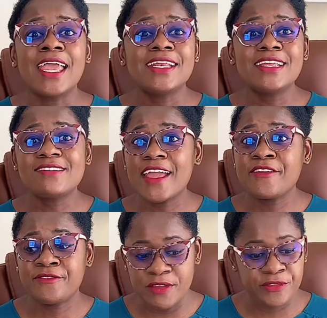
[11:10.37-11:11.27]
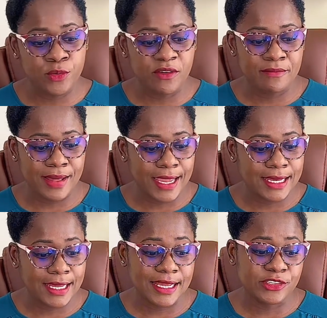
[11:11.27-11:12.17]
These are a few of mine
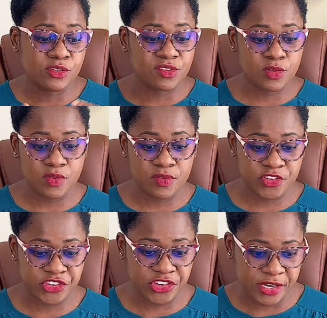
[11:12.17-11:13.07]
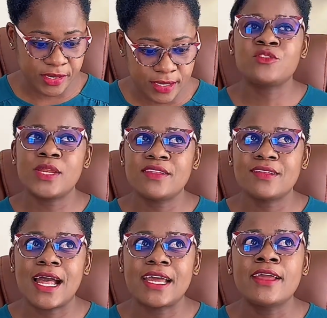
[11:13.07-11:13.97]
and I just thought to share. Just wanted
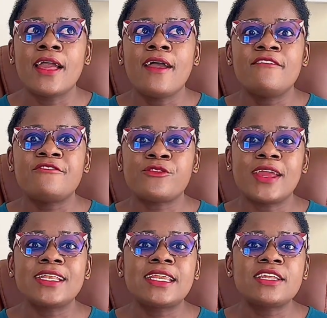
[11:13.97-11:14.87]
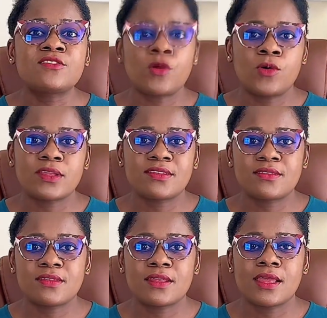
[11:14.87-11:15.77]
to add friendly
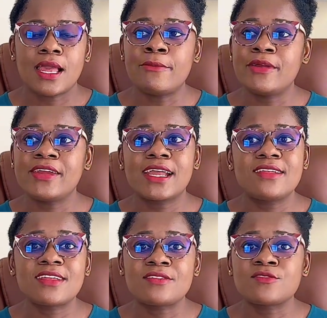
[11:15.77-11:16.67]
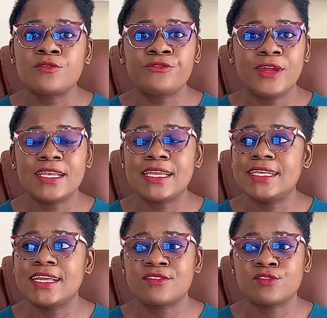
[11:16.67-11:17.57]
talks. Americans are so friendly,
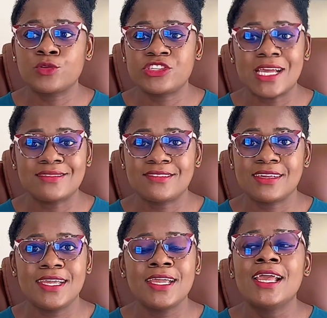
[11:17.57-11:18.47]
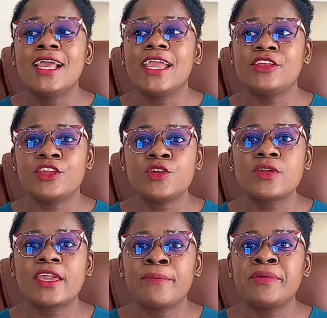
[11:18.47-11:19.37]
they are so chatty. In the
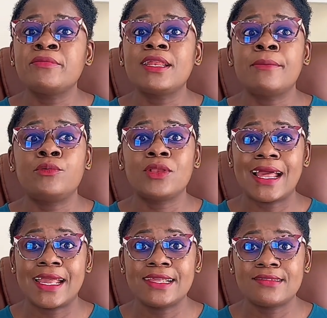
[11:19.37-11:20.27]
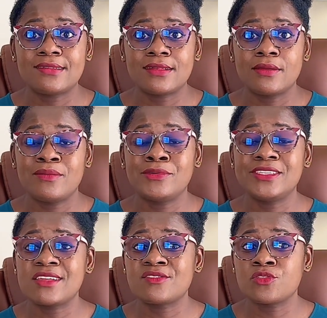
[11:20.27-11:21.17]
UK, people are polite, but
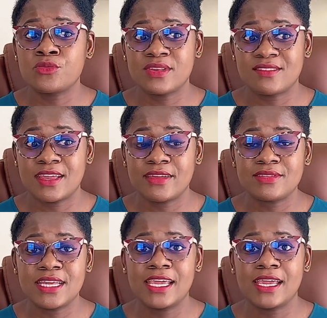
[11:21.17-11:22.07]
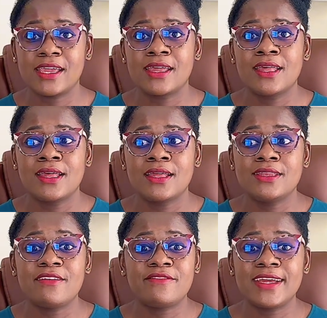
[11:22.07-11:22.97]
they are so reserved. Here,
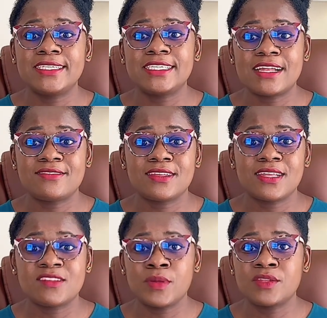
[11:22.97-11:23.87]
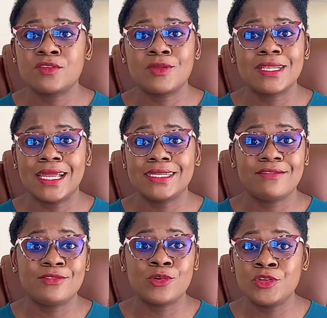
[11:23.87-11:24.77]
they are very chatty. They speak to you like
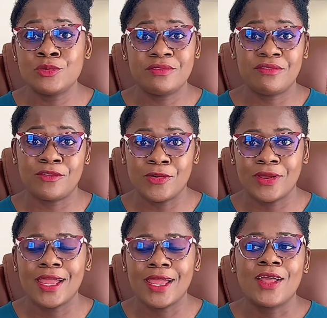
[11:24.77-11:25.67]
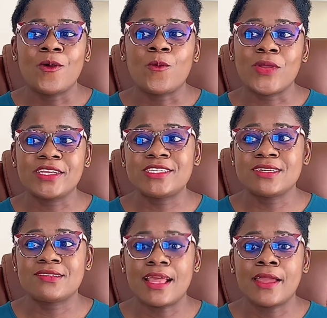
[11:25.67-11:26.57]
they've known you before, which
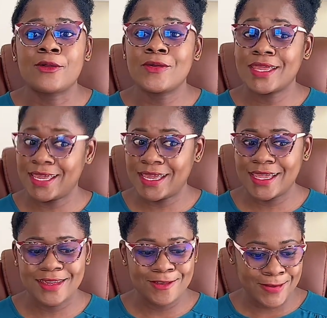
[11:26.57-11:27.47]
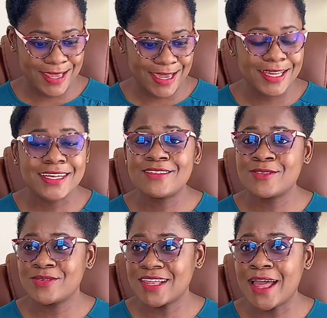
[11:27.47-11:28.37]
is like, okay, that's
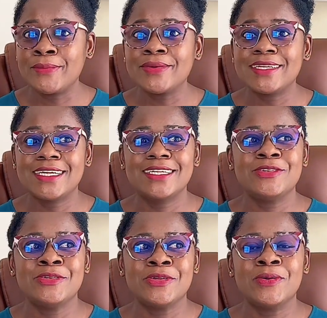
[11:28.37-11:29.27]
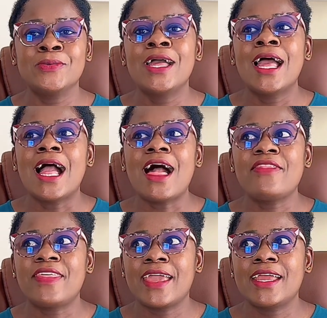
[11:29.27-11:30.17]
what's happening, you know.
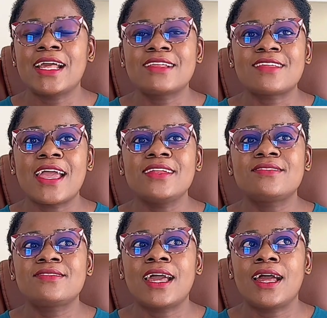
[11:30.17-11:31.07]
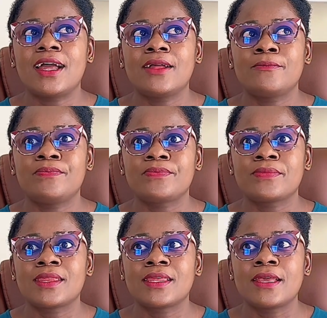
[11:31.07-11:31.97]
And then aside that,
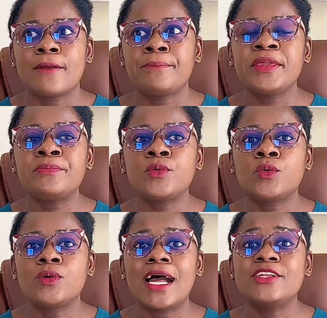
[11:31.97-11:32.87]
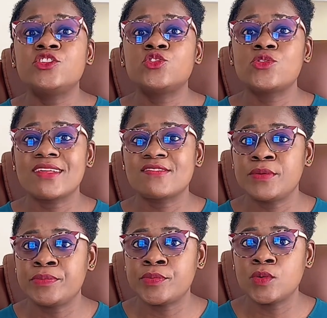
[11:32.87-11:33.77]
people address
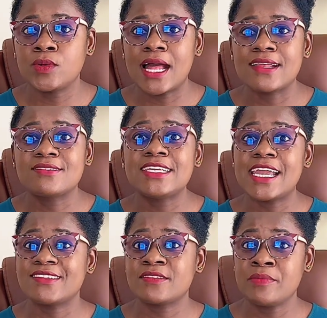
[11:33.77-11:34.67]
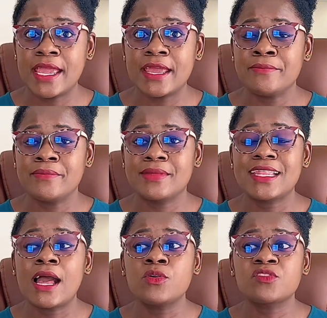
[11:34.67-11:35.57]
people as yes ma'am.
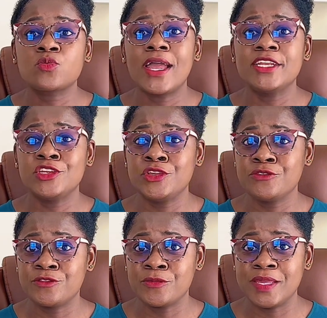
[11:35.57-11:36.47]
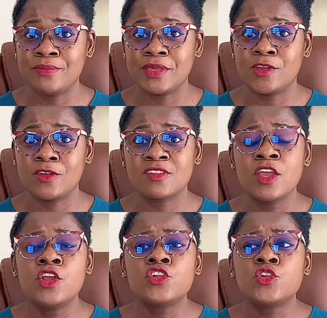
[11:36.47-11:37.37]
That was quite new for me, because
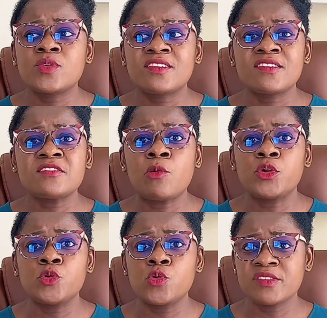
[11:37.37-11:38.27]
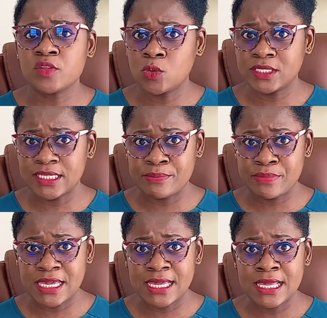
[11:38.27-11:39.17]
you will see someone who is older than
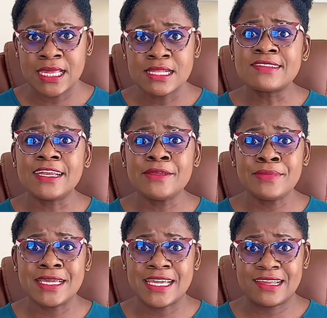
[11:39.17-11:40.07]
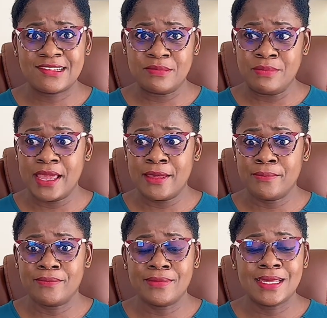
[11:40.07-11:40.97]
me telling me yes ma'am.